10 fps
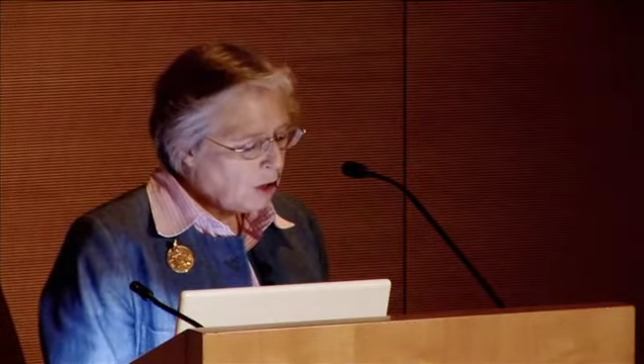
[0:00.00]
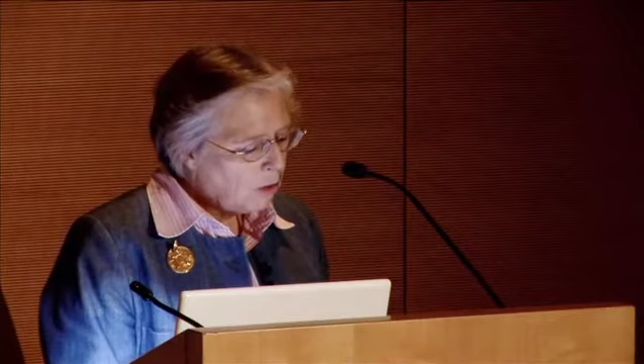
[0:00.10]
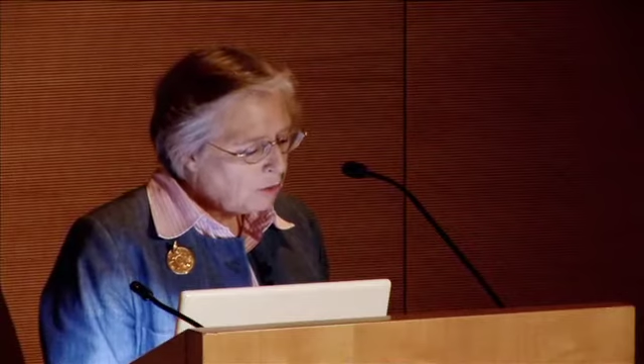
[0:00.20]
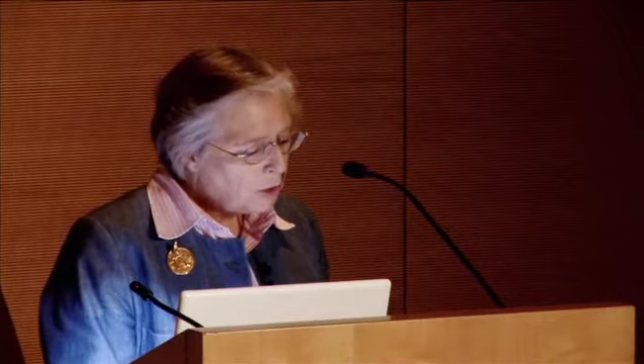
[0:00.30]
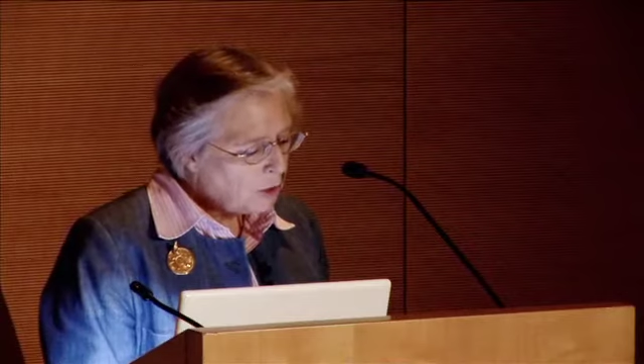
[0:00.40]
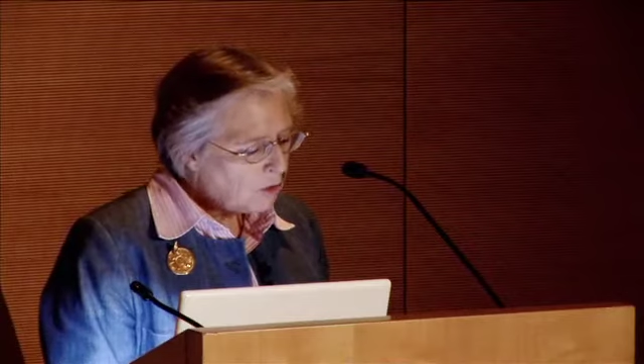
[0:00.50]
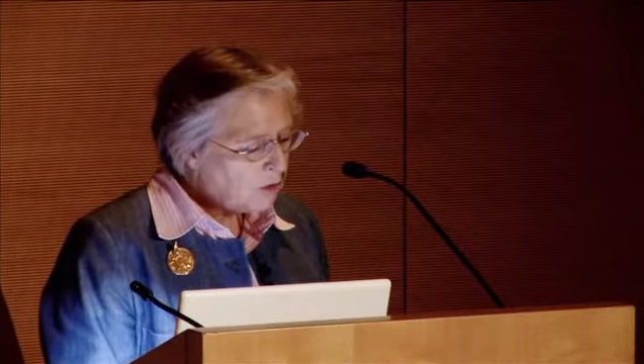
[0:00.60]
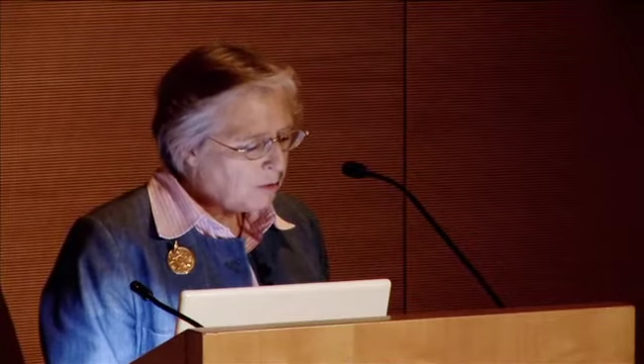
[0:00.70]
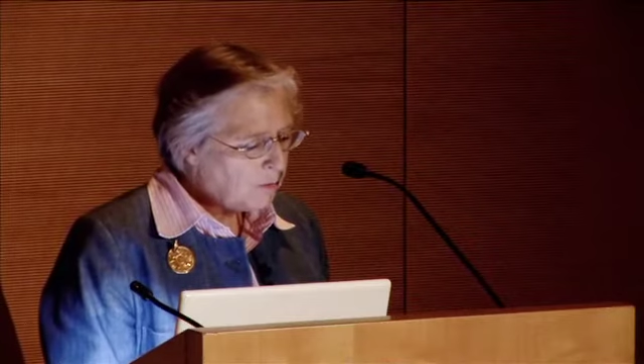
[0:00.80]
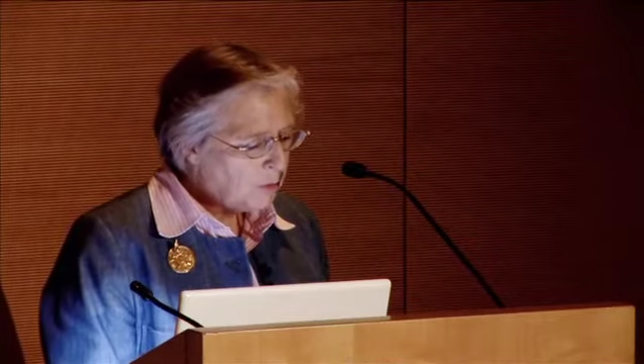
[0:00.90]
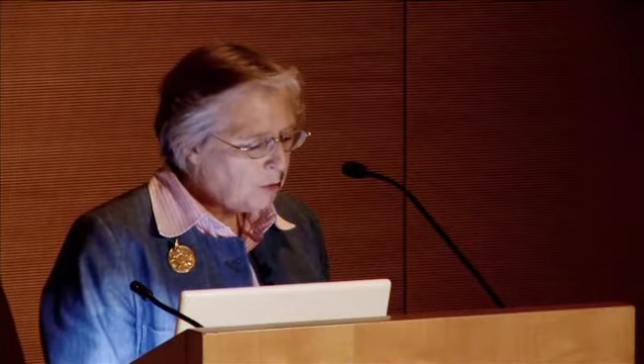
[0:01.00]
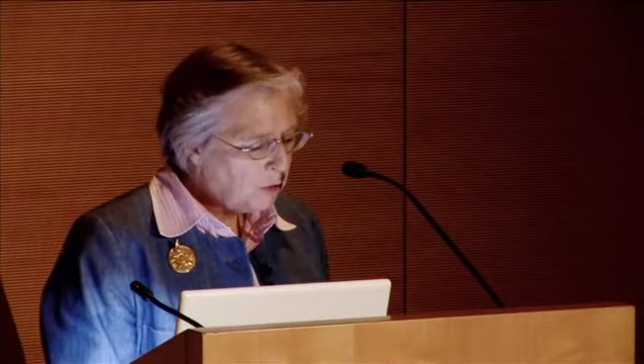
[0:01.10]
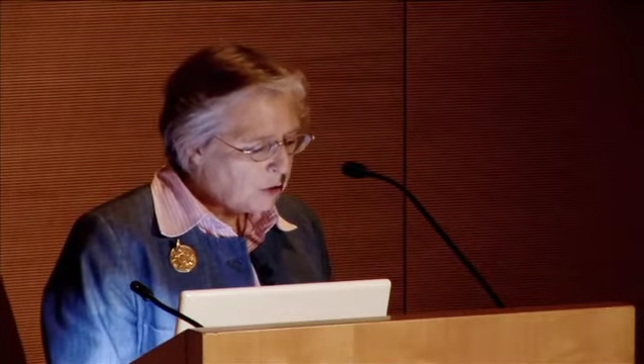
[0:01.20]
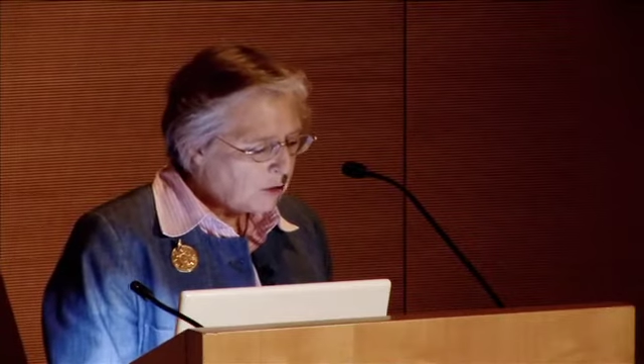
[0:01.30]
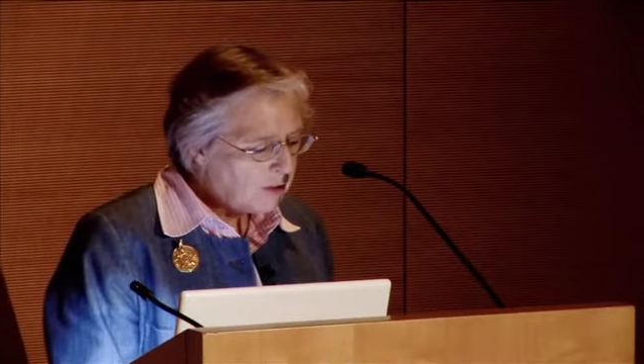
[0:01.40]
Of course, New
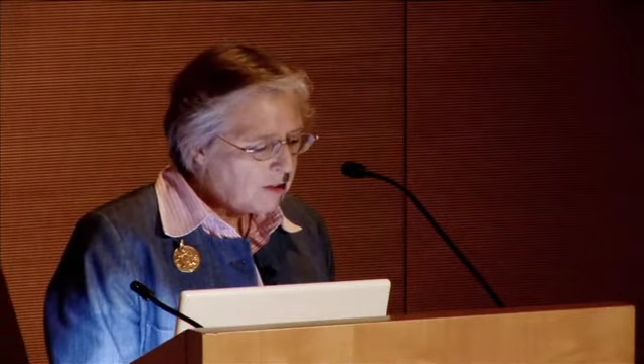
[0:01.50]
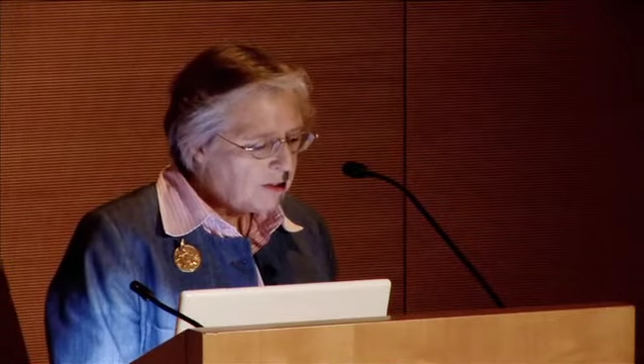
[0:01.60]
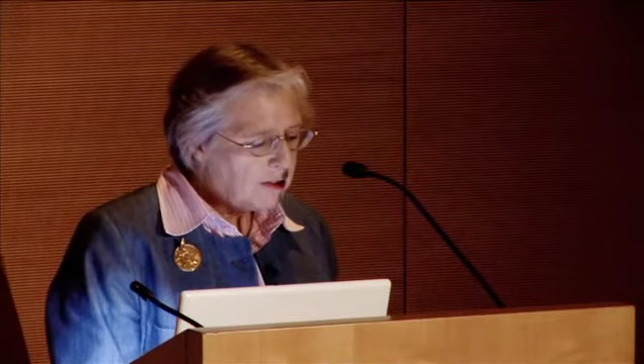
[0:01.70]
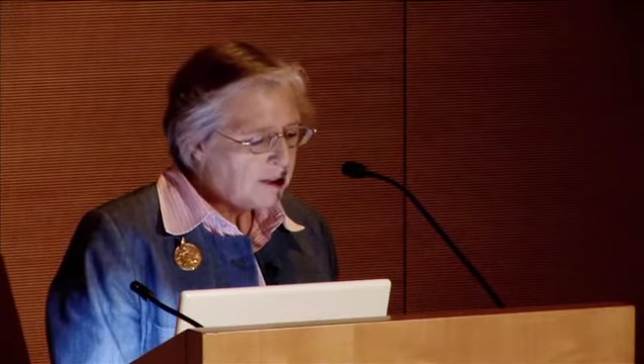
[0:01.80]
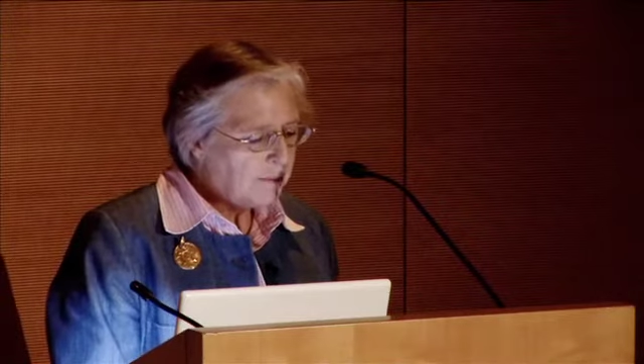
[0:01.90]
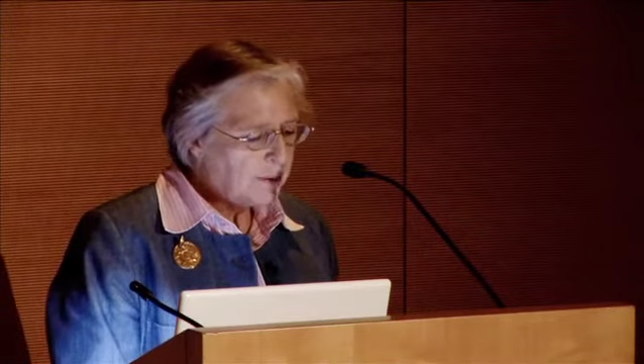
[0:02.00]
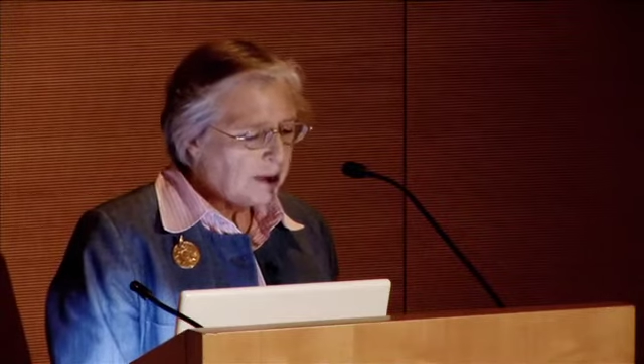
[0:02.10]
York City